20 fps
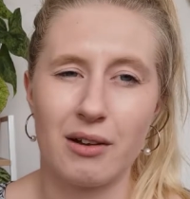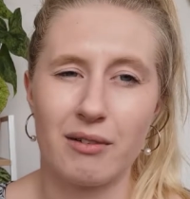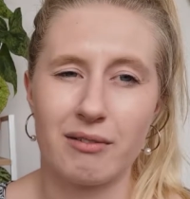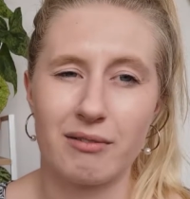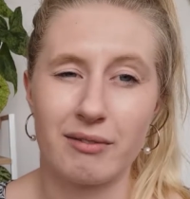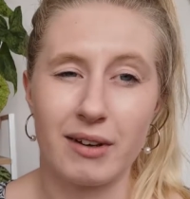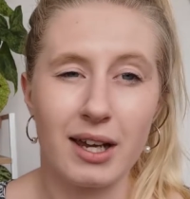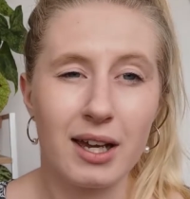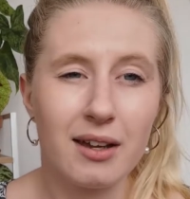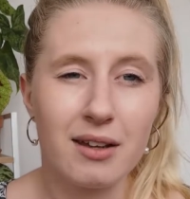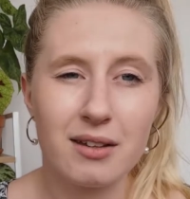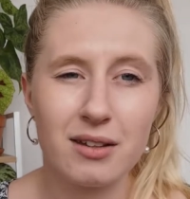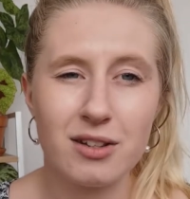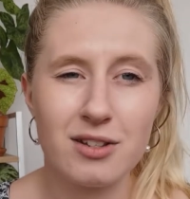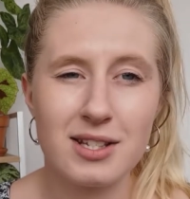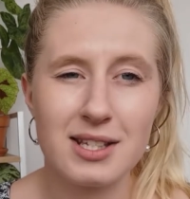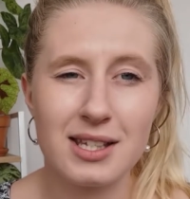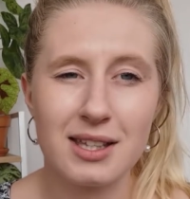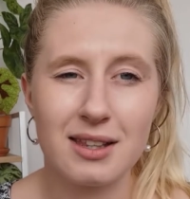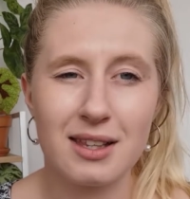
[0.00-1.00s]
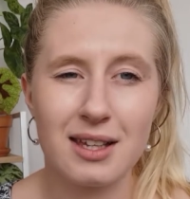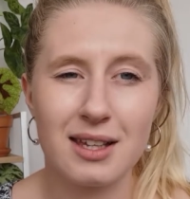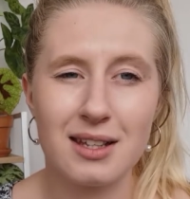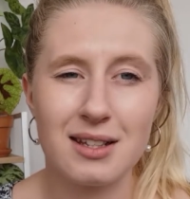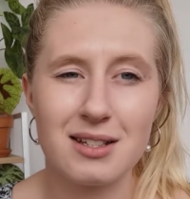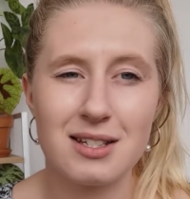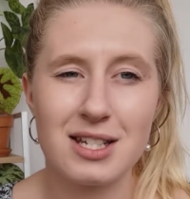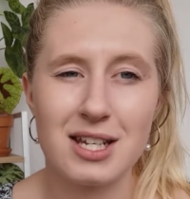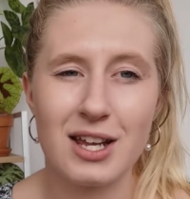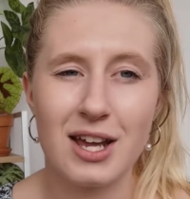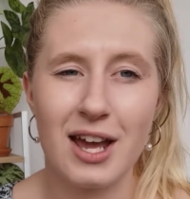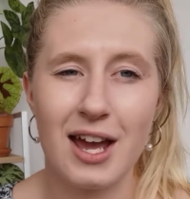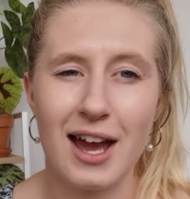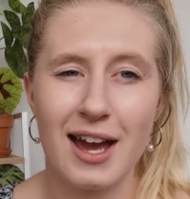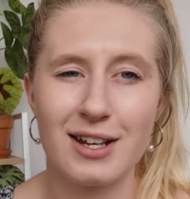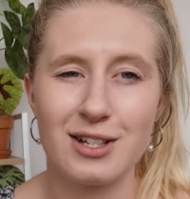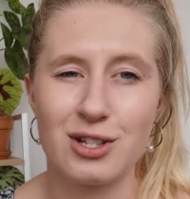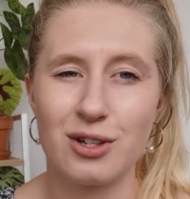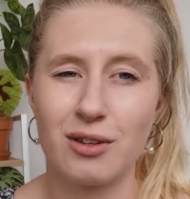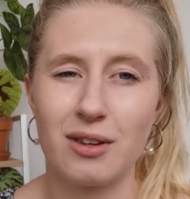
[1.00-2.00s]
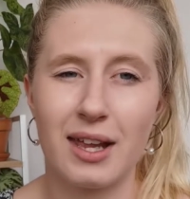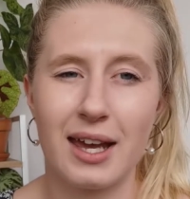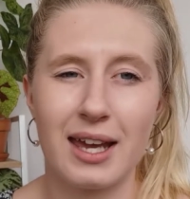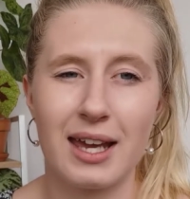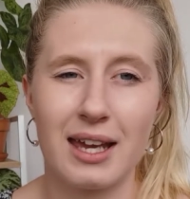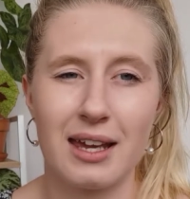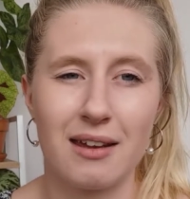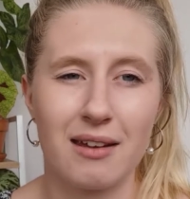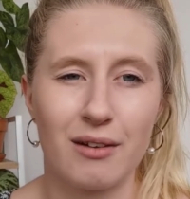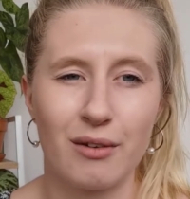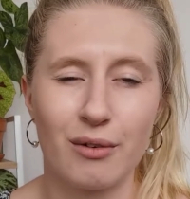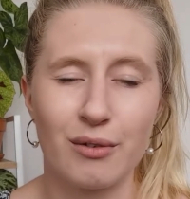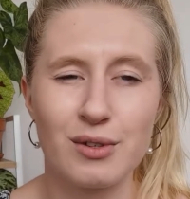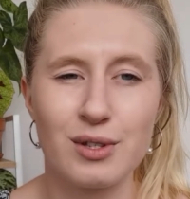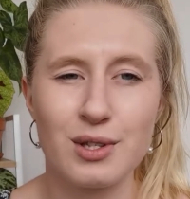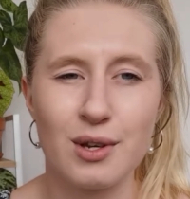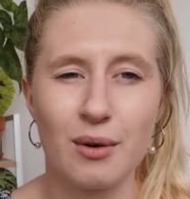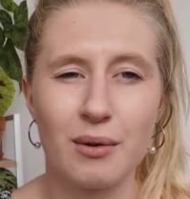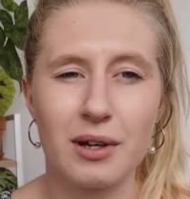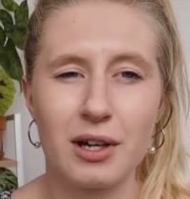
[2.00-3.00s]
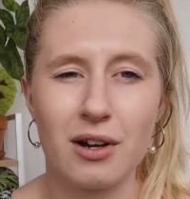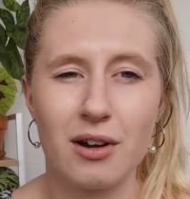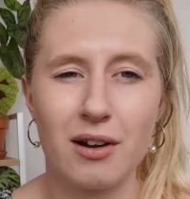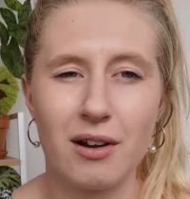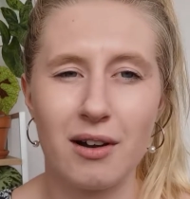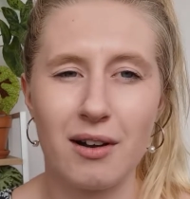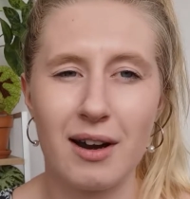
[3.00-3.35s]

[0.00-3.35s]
rare in New Zealand until like a year or so ago,